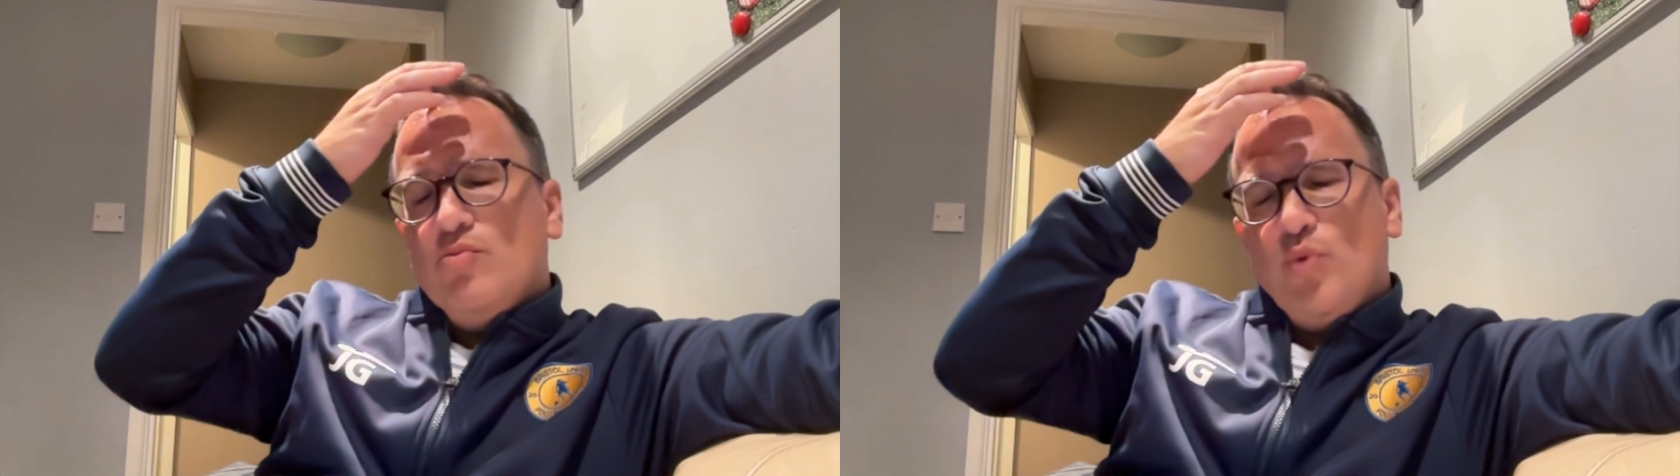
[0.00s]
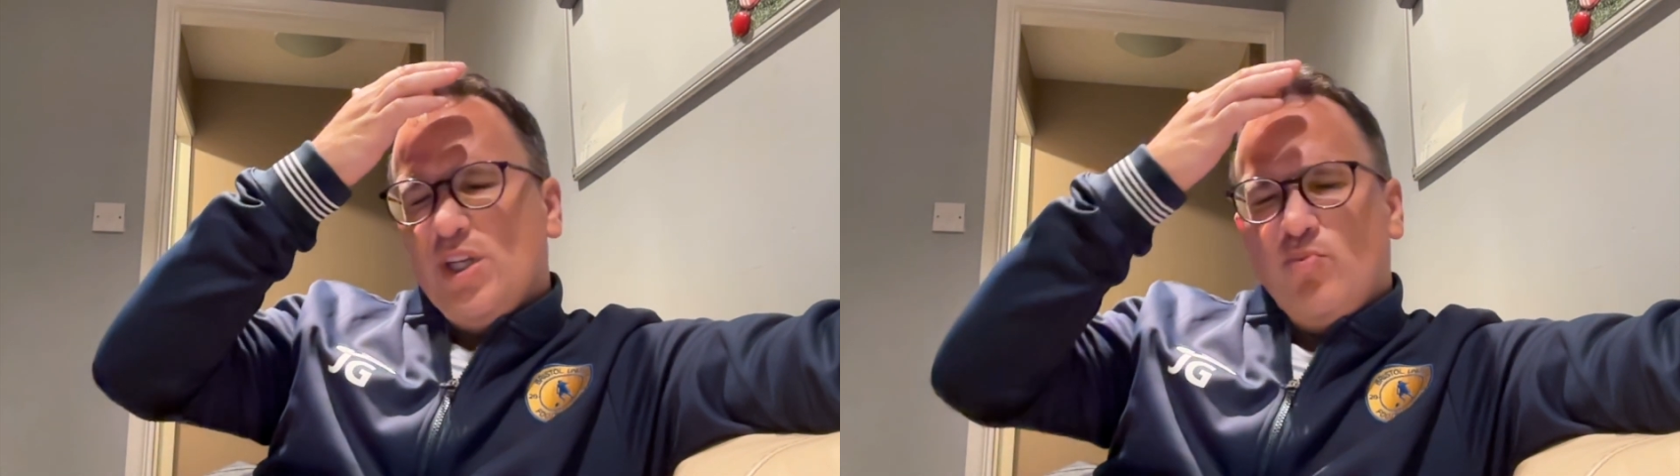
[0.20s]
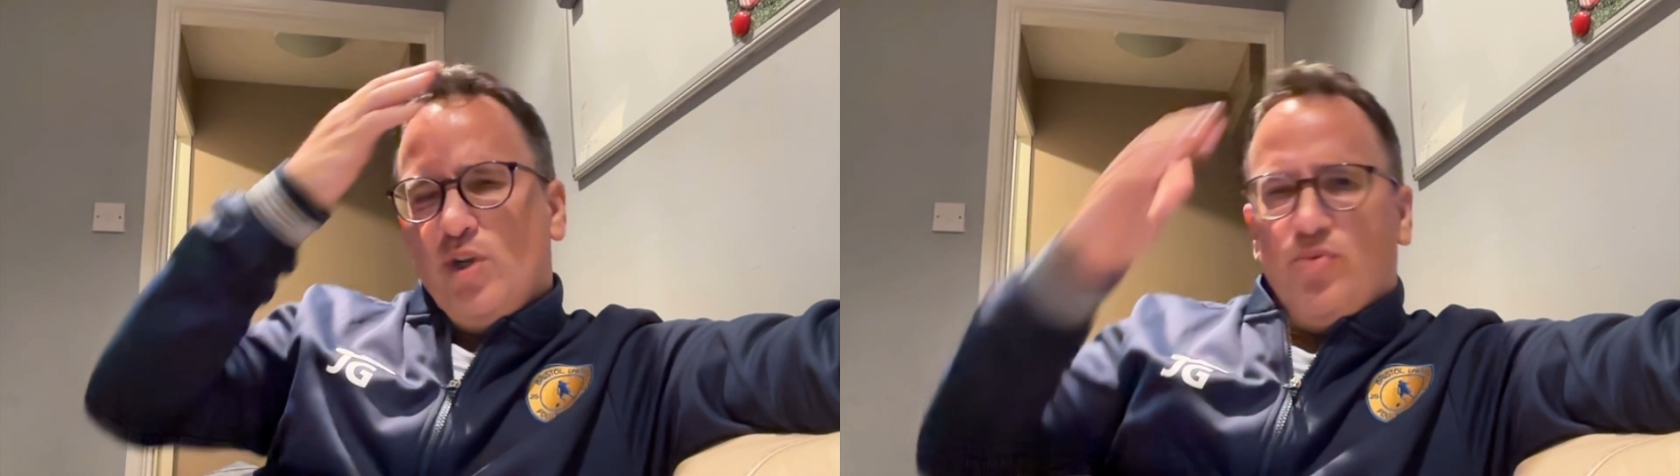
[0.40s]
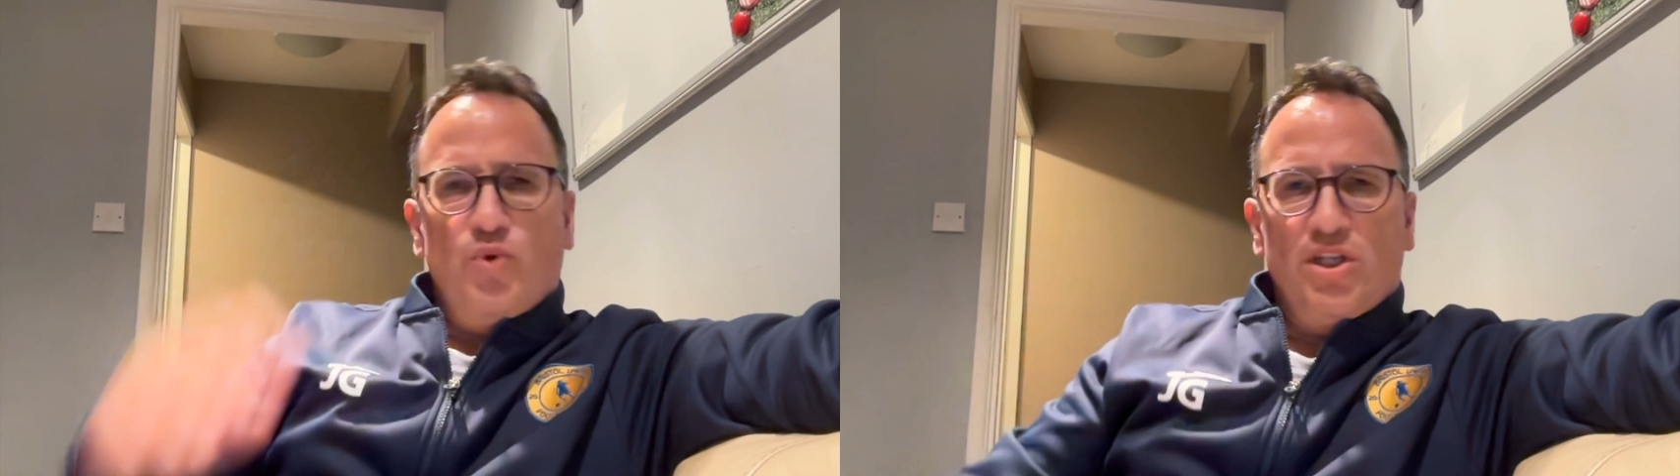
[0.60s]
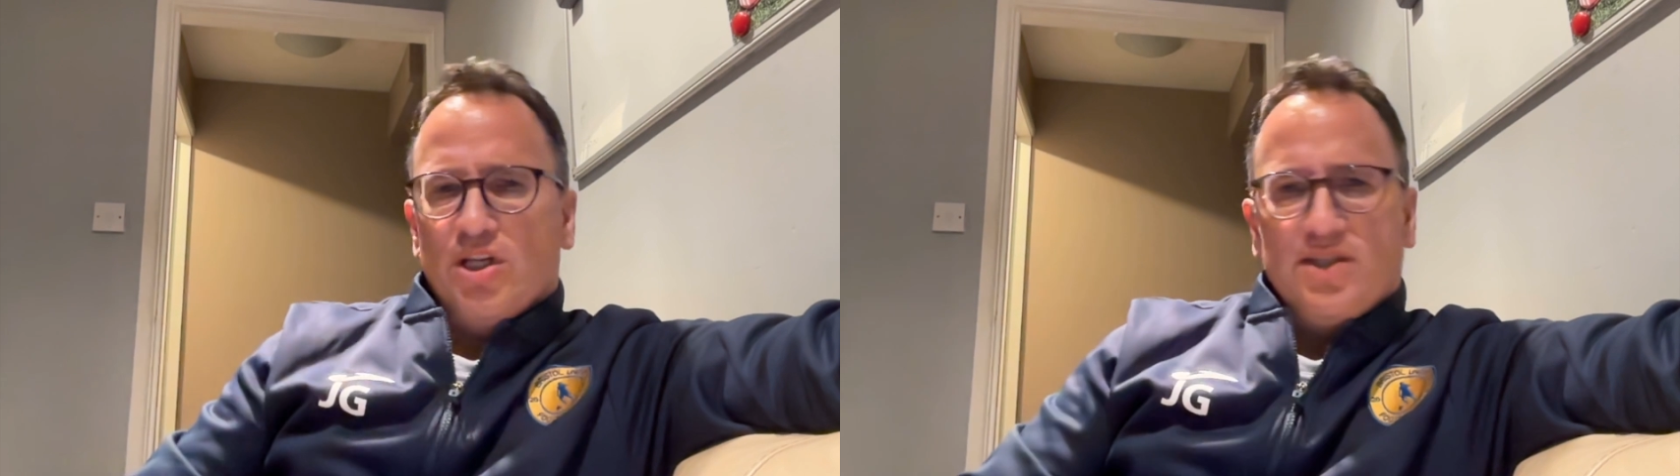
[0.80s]

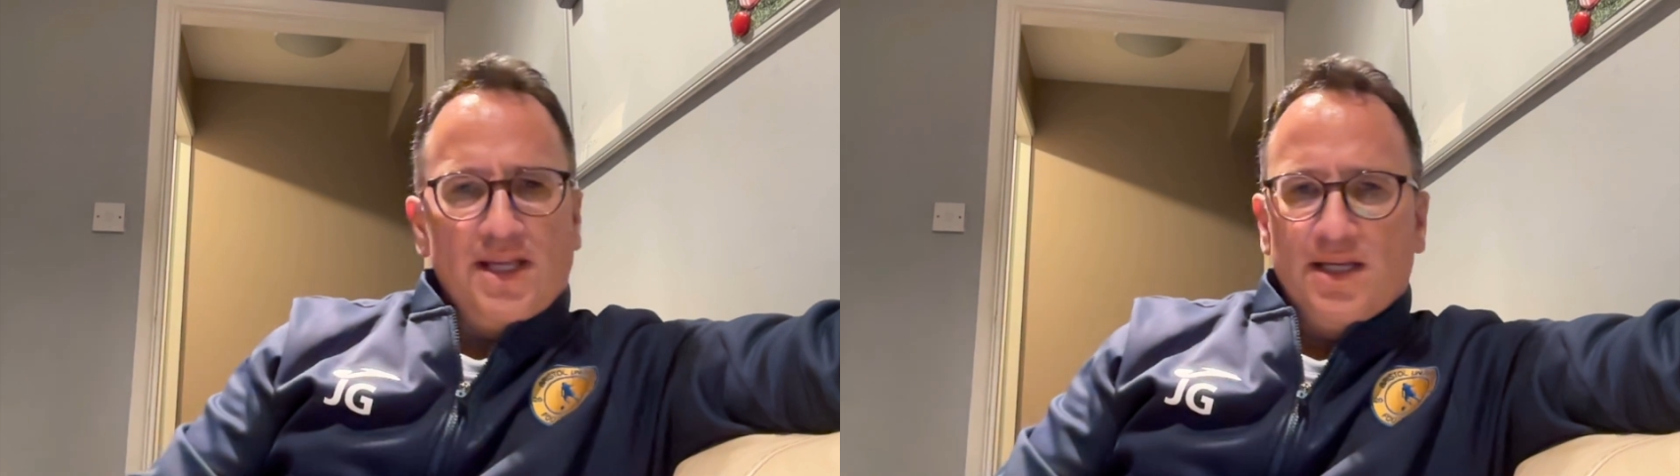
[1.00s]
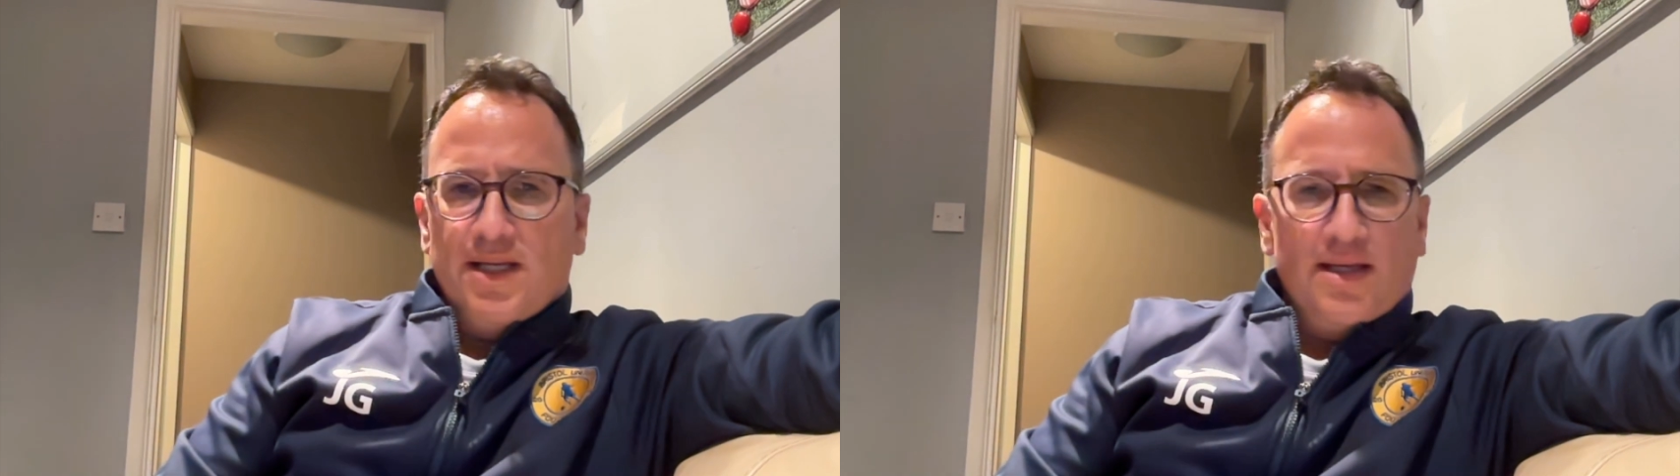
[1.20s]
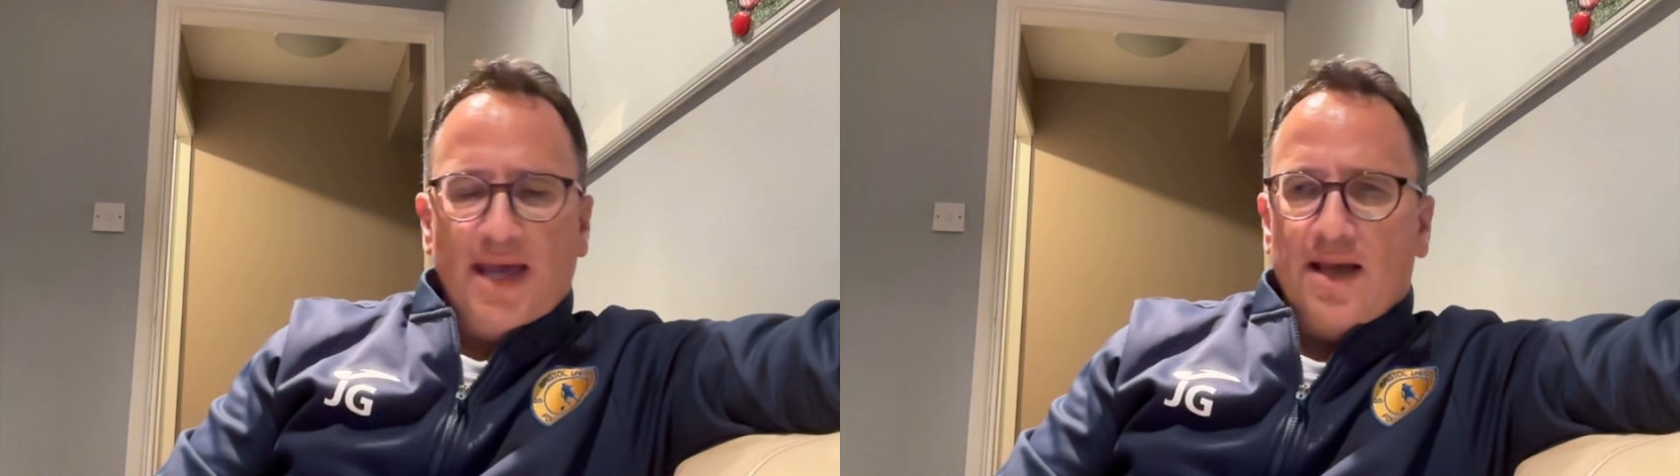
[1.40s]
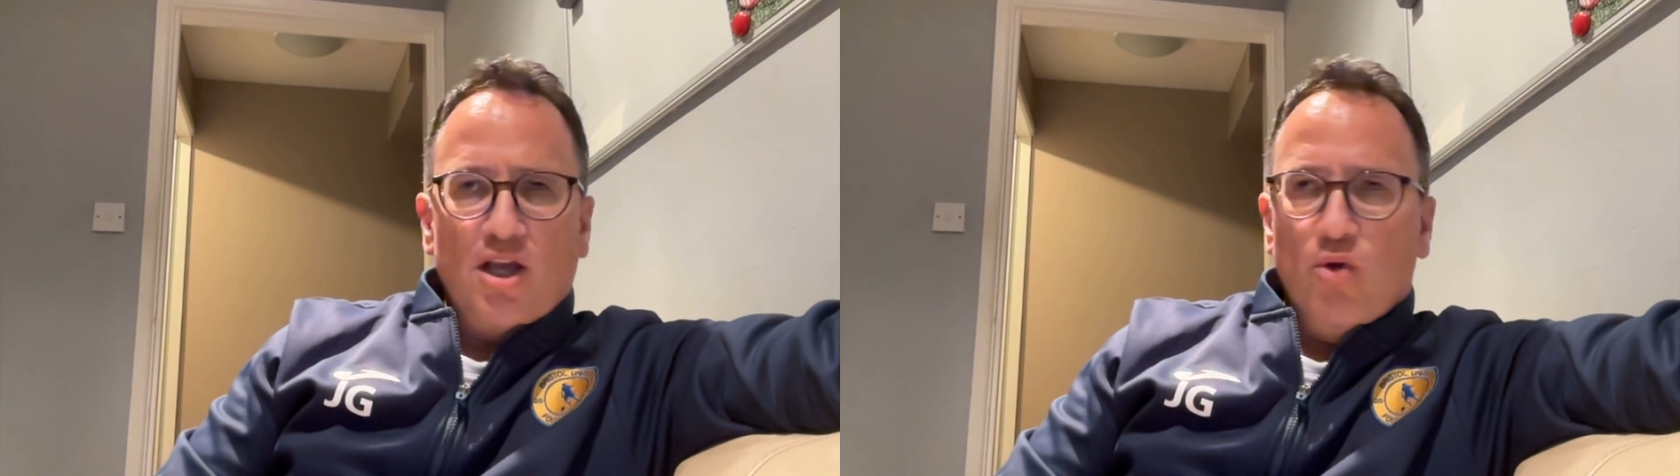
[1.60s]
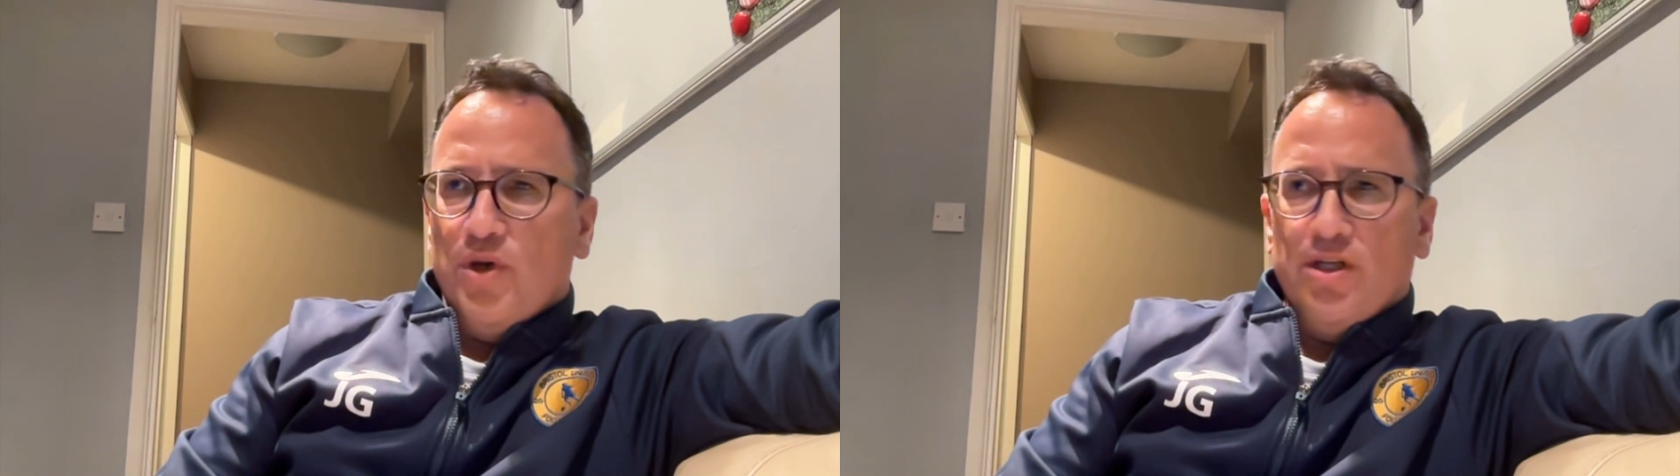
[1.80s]
we just didn't get
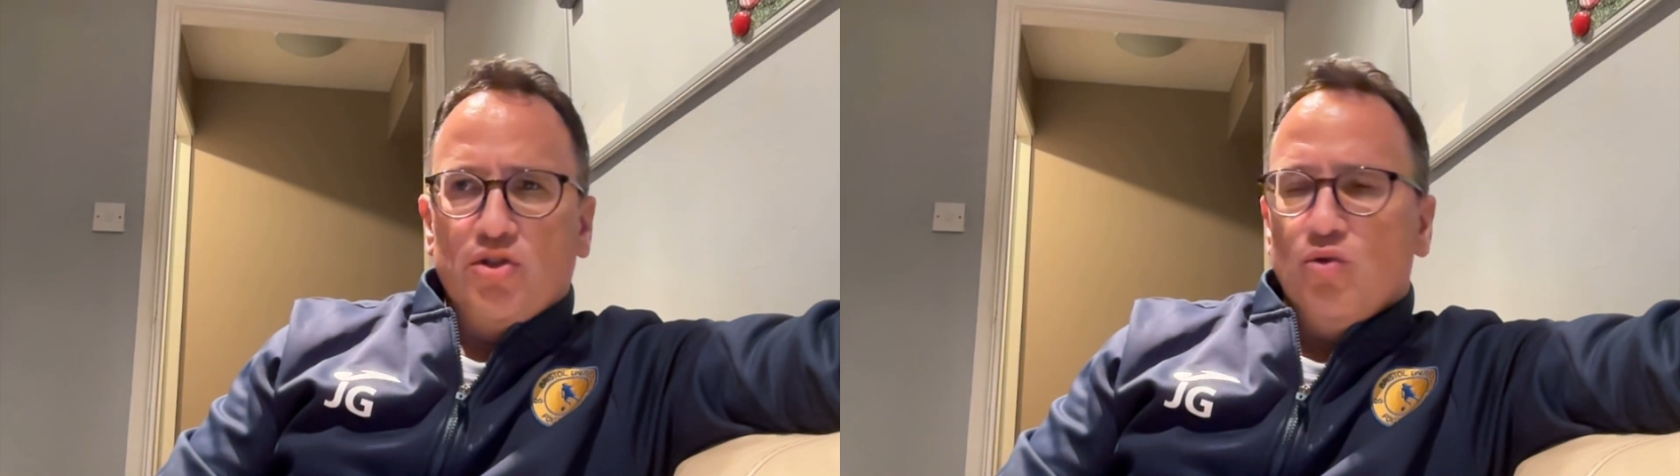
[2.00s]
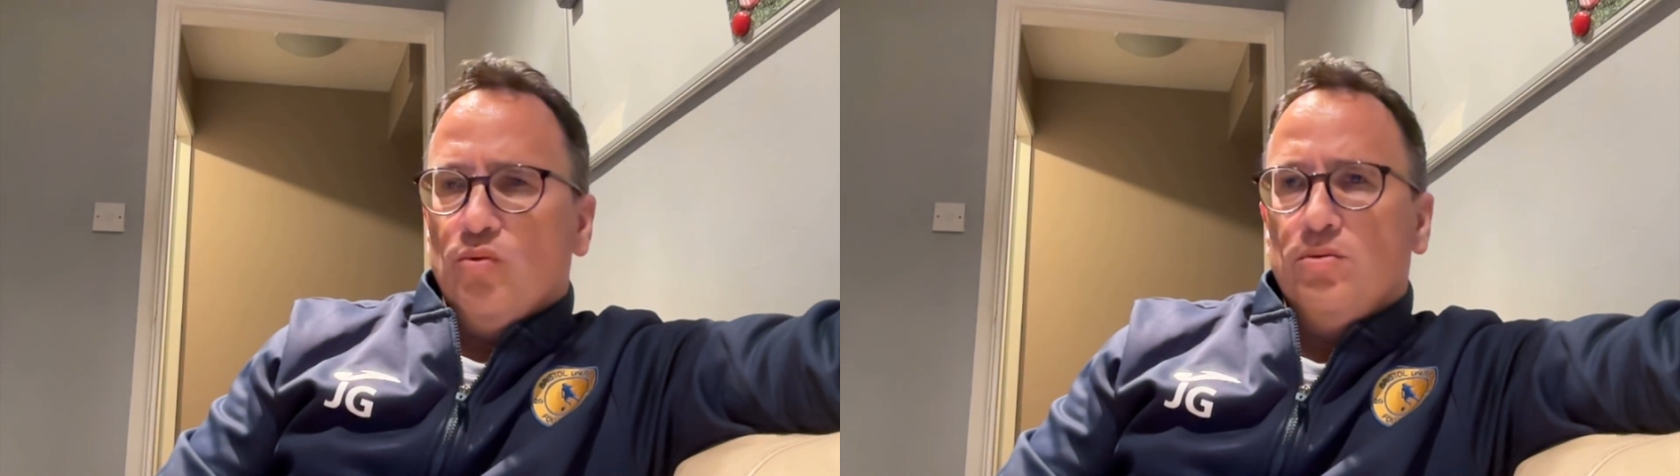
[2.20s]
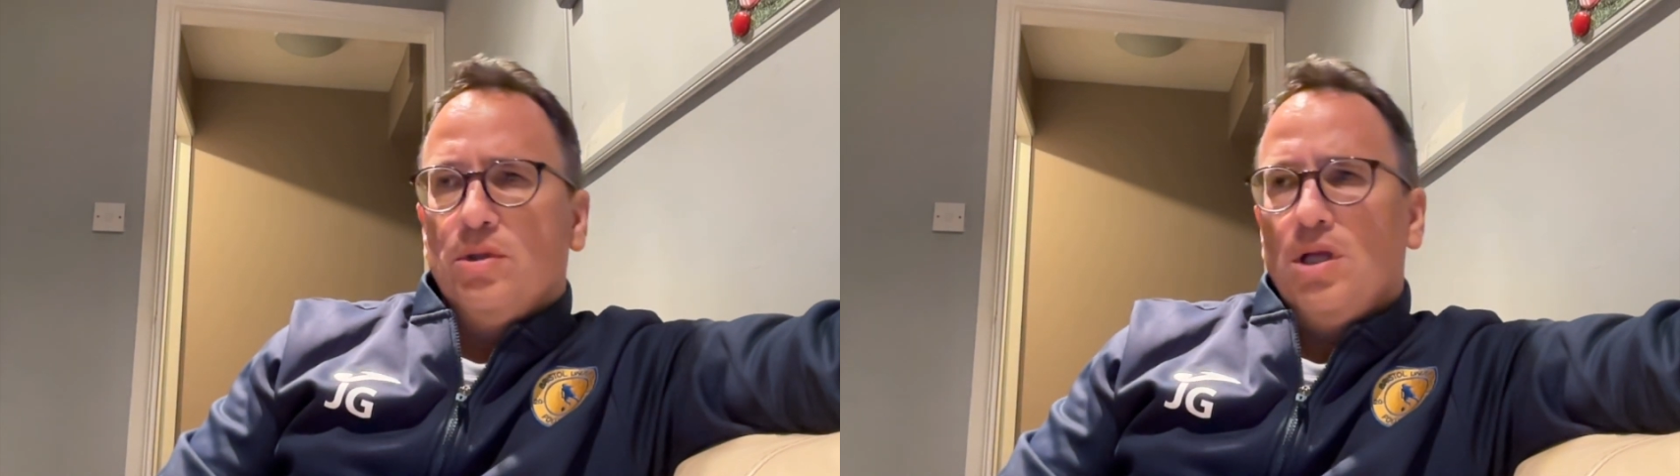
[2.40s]
going at all.